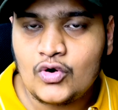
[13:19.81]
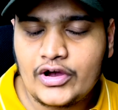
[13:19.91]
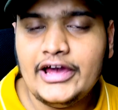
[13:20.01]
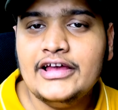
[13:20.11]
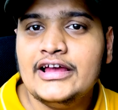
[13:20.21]

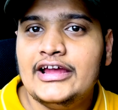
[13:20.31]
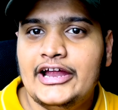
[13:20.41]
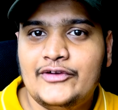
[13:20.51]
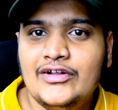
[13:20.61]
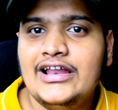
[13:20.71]
okay
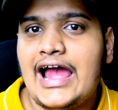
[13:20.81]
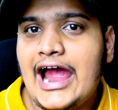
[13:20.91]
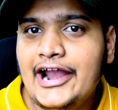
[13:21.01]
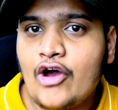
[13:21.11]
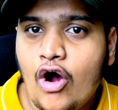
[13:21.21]
it will
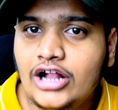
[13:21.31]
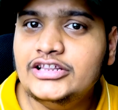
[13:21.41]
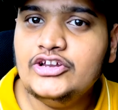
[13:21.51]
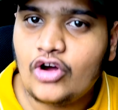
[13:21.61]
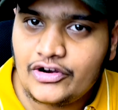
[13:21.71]
add all
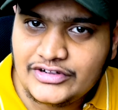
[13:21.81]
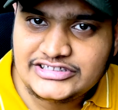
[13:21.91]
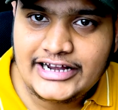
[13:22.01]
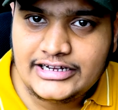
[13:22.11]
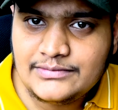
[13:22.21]
the non-veg
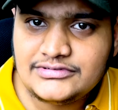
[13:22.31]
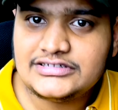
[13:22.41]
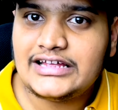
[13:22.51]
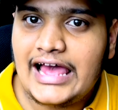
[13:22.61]
items